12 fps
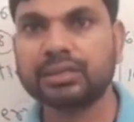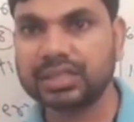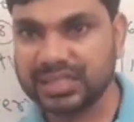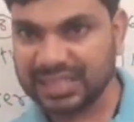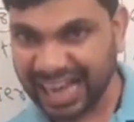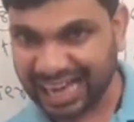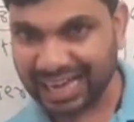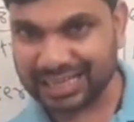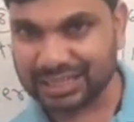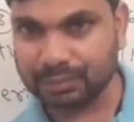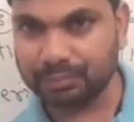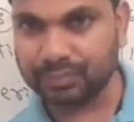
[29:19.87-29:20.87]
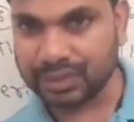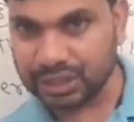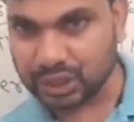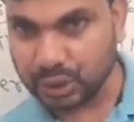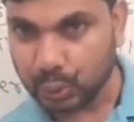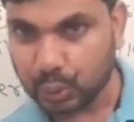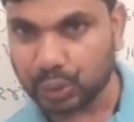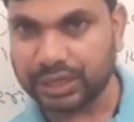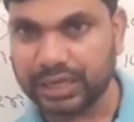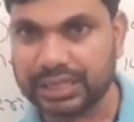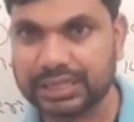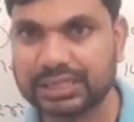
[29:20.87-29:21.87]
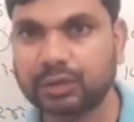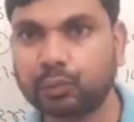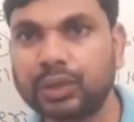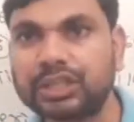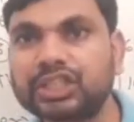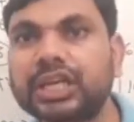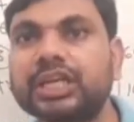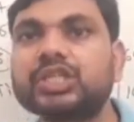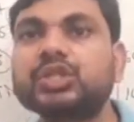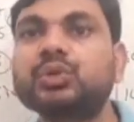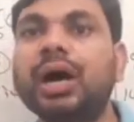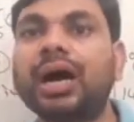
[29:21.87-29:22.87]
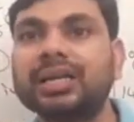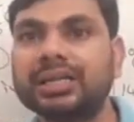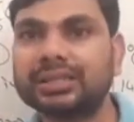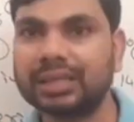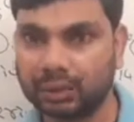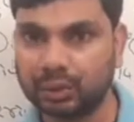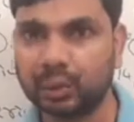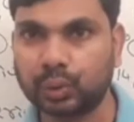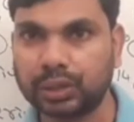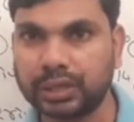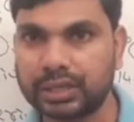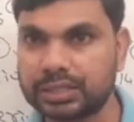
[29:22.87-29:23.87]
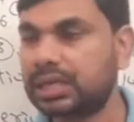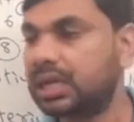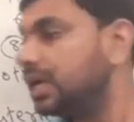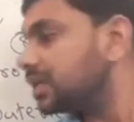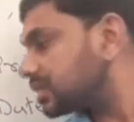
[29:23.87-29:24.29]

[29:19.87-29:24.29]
This atom, this nucleus will change to another nucleus.